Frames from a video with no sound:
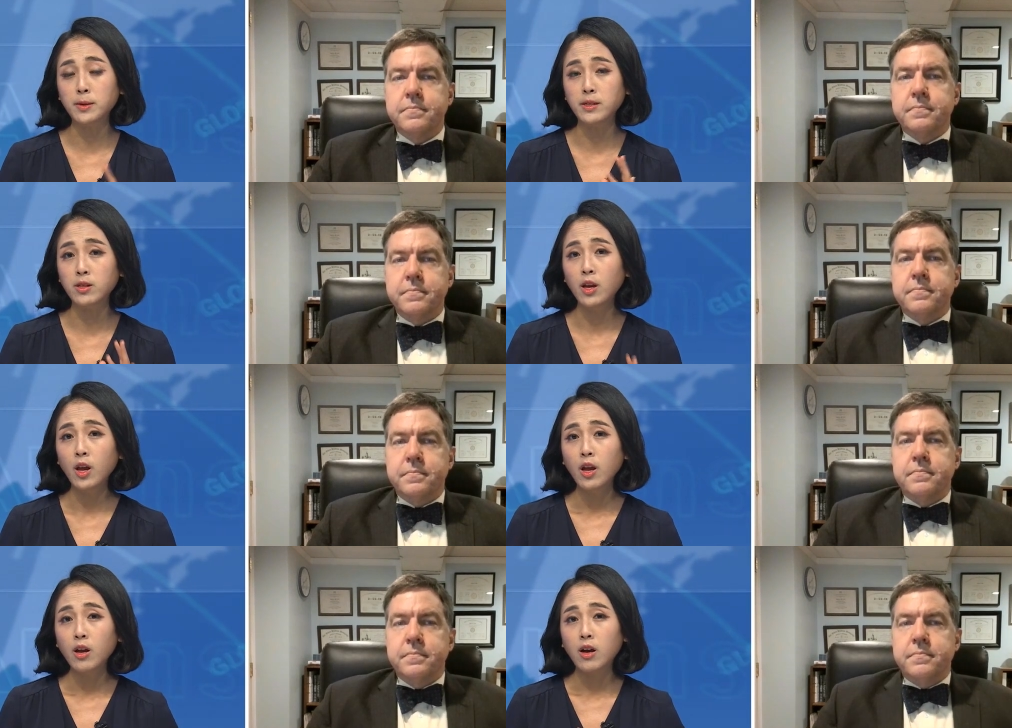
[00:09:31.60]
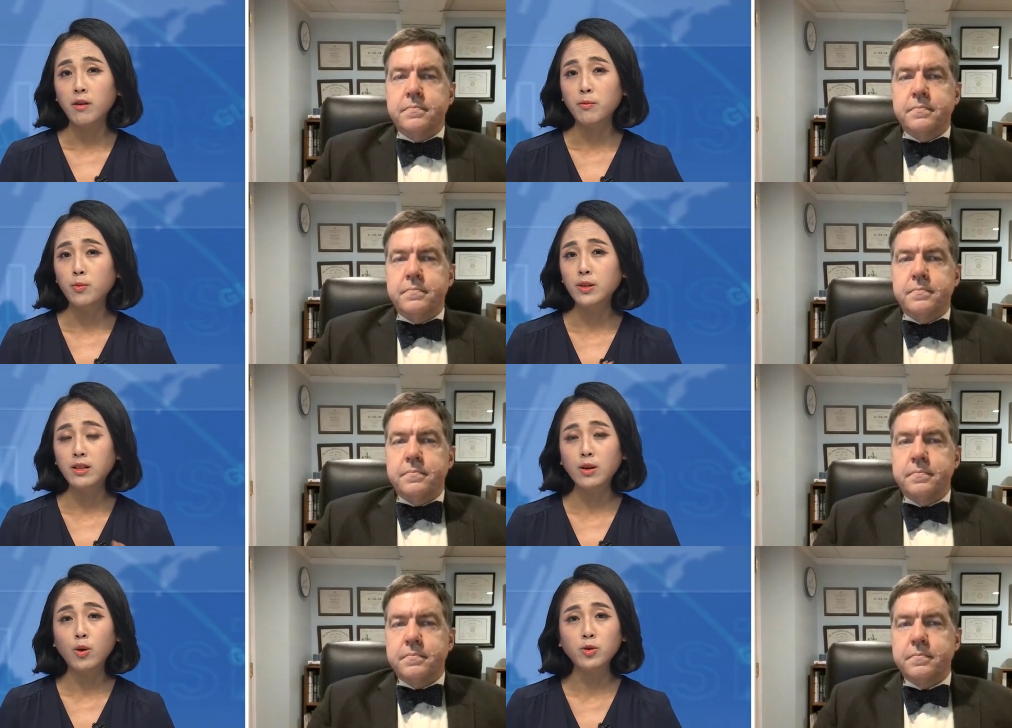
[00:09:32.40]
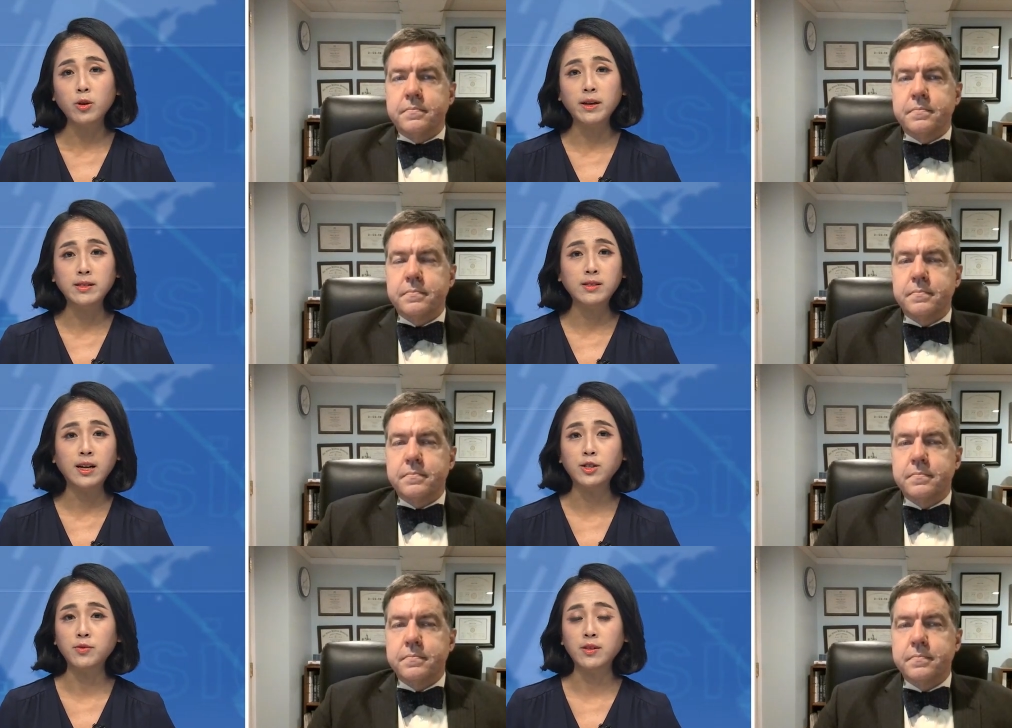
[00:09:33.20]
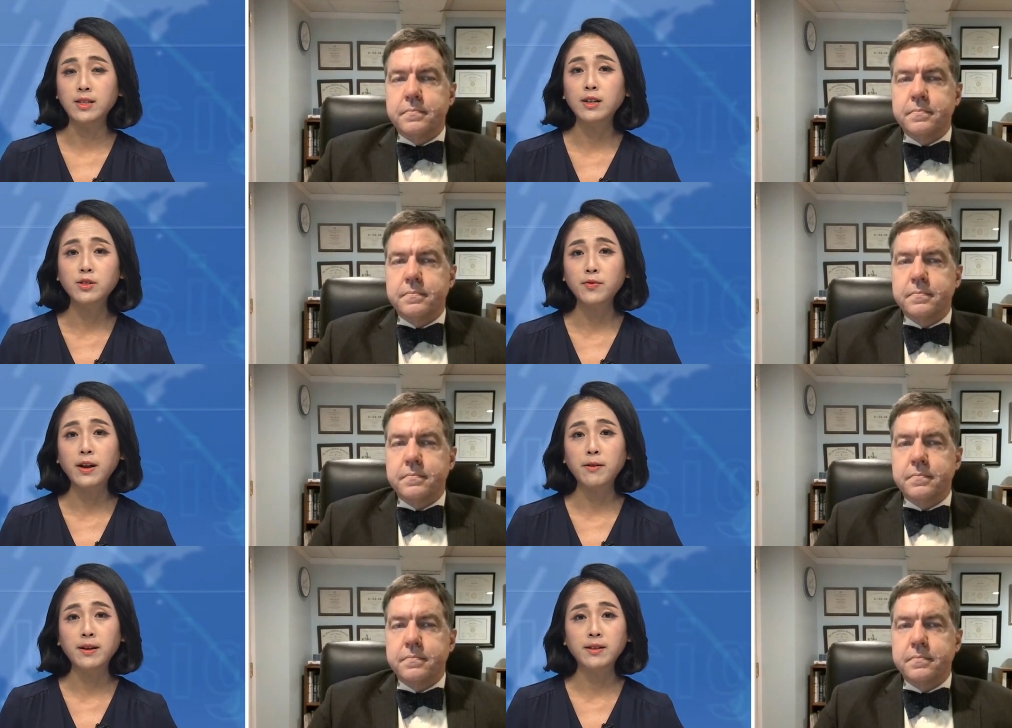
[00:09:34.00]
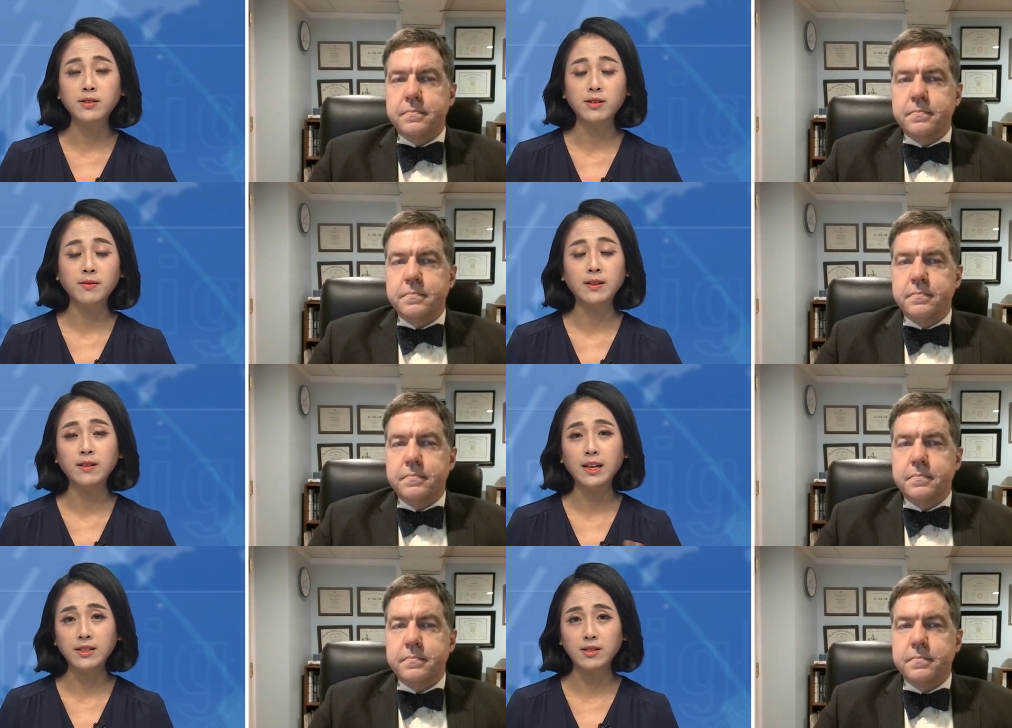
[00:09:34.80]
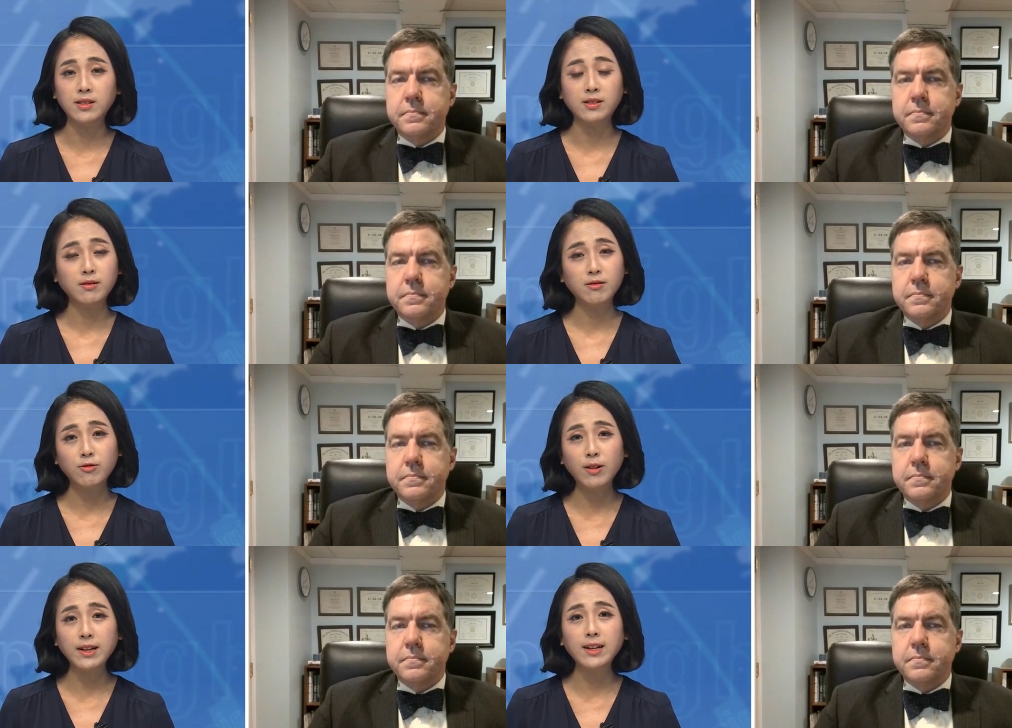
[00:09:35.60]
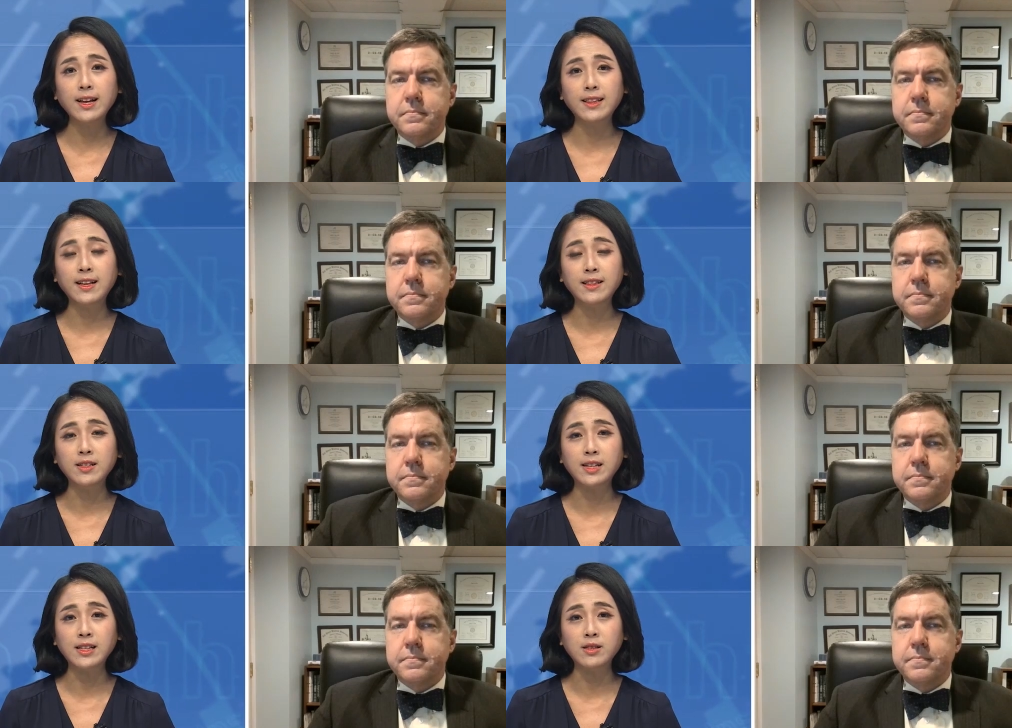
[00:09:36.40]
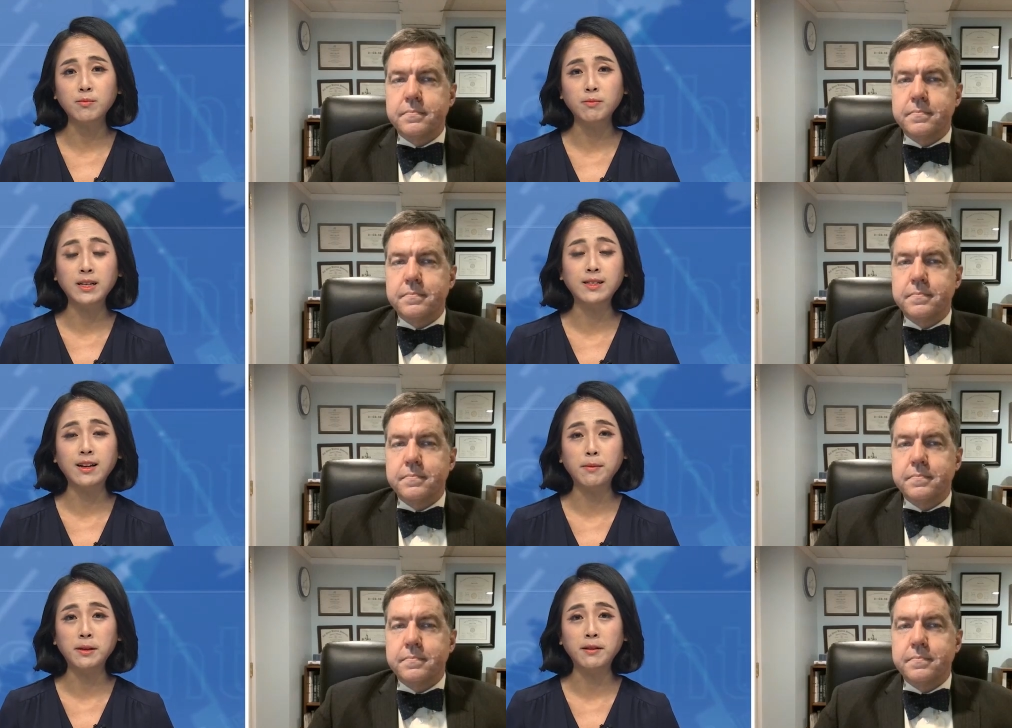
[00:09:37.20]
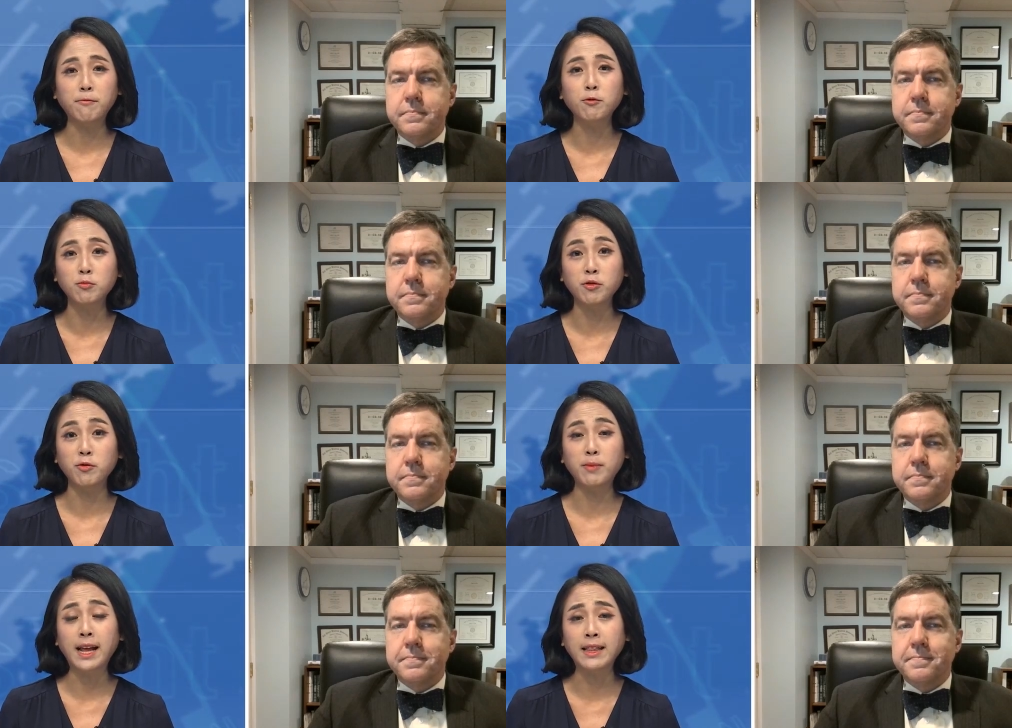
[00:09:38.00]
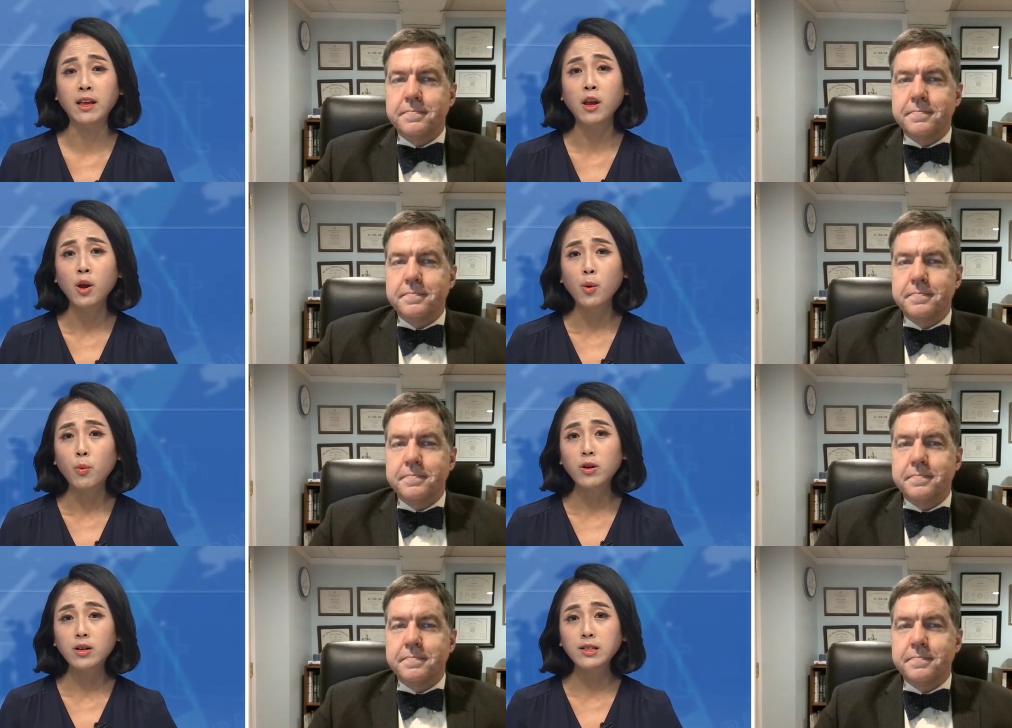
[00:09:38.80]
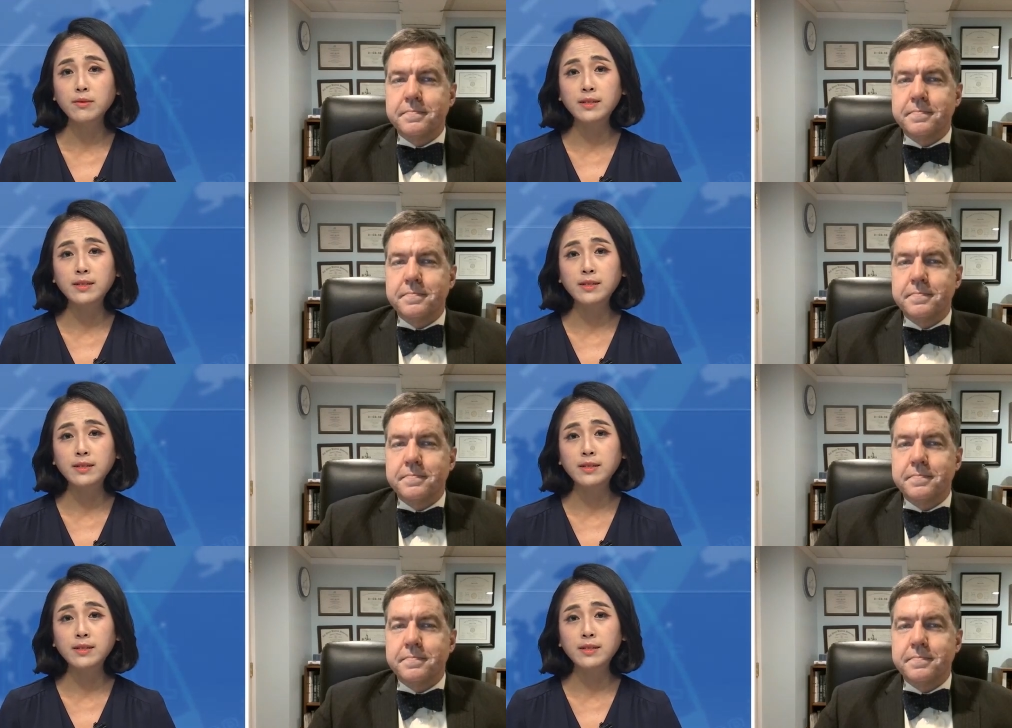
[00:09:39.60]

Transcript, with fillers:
Speaker 1: But um, with the ongoing surge of the Delta variant, I mean, it's quite clear that this hasn't exactly been a foolproof plan. What kind of